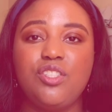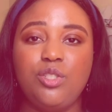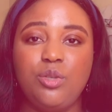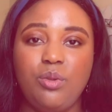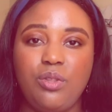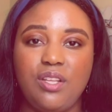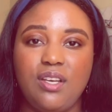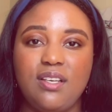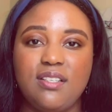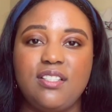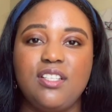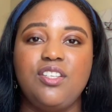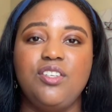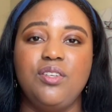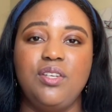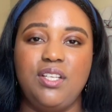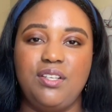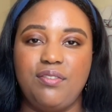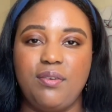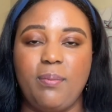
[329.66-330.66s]
two things you
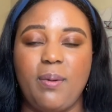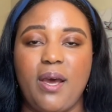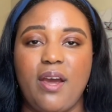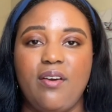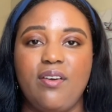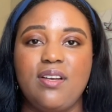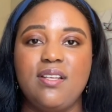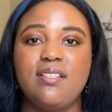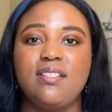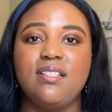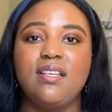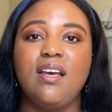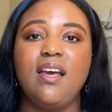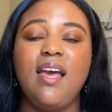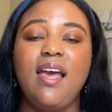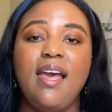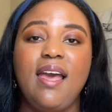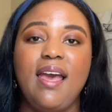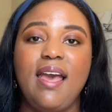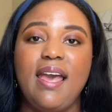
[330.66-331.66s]
need for Paris:
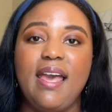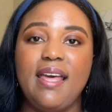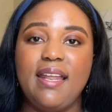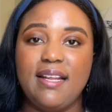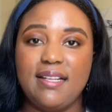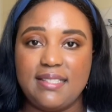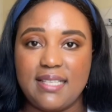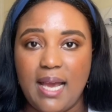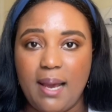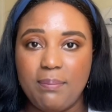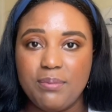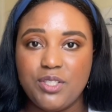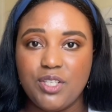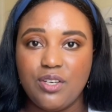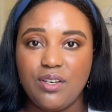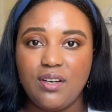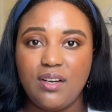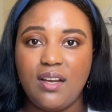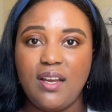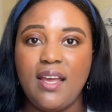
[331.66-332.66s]
an
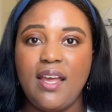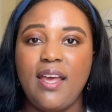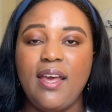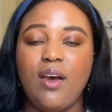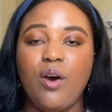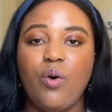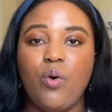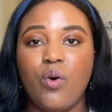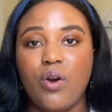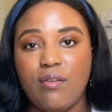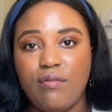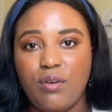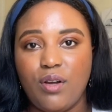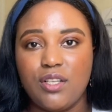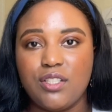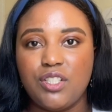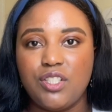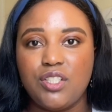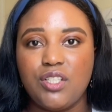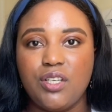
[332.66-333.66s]
adapter or a
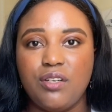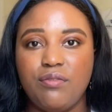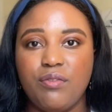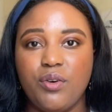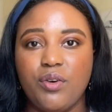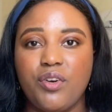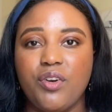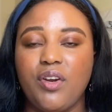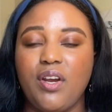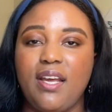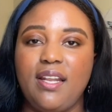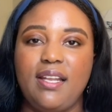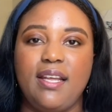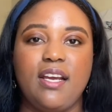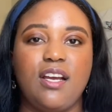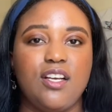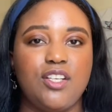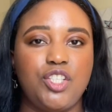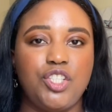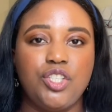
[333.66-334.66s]
voltage converter, and
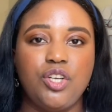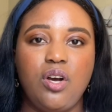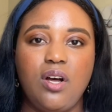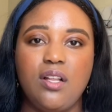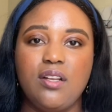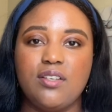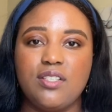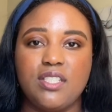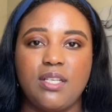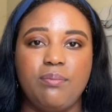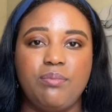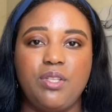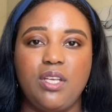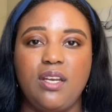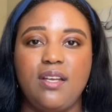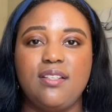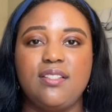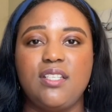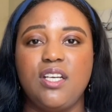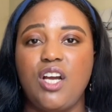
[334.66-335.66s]
like a shawl or
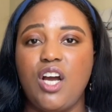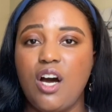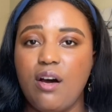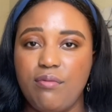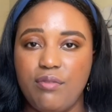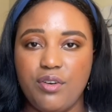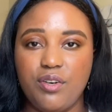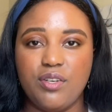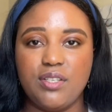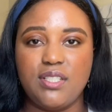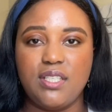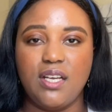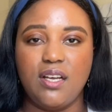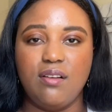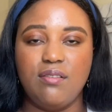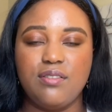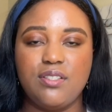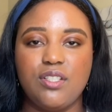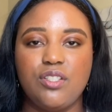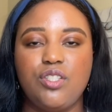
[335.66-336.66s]
something to cover
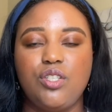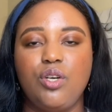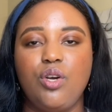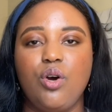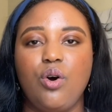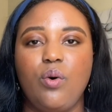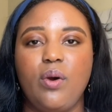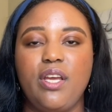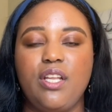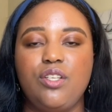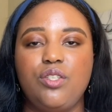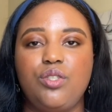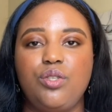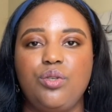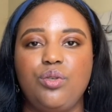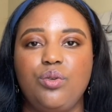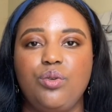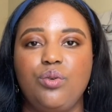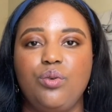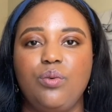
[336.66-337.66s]
yourselves to go
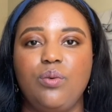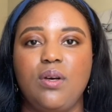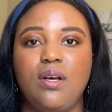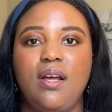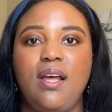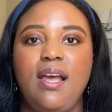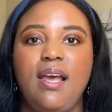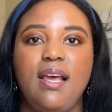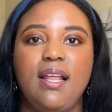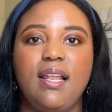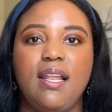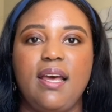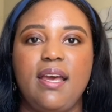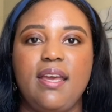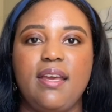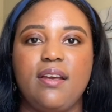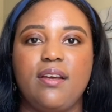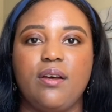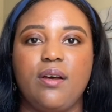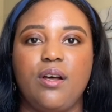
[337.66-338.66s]
into
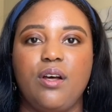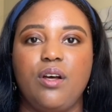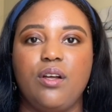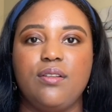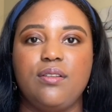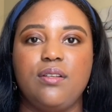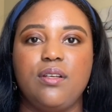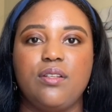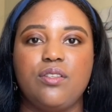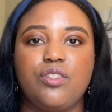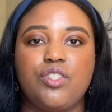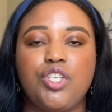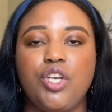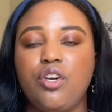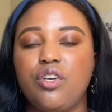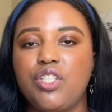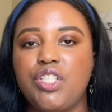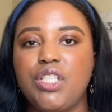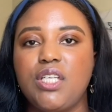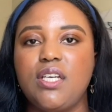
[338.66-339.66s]
like
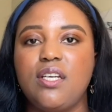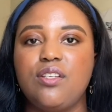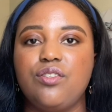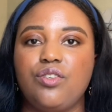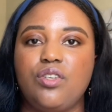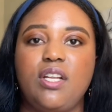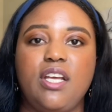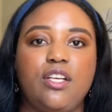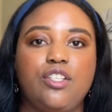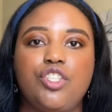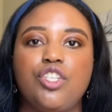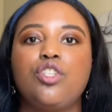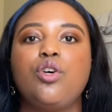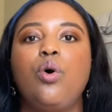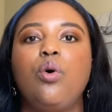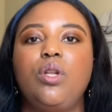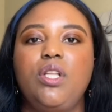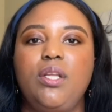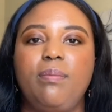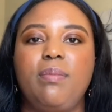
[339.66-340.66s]
churches or like just
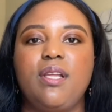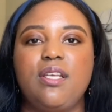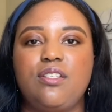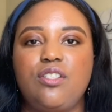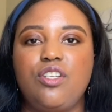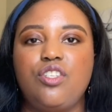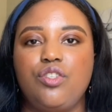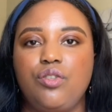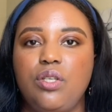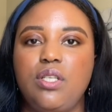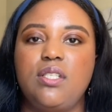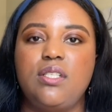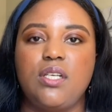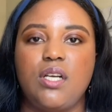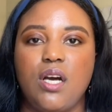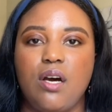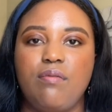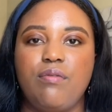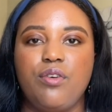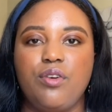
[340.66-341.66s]
holy places. You need to
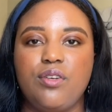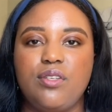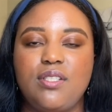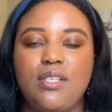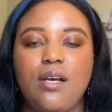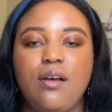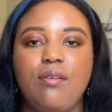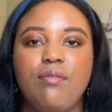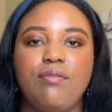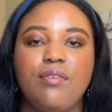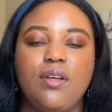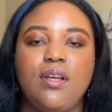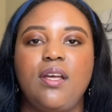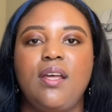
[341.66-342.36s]
cover yourself.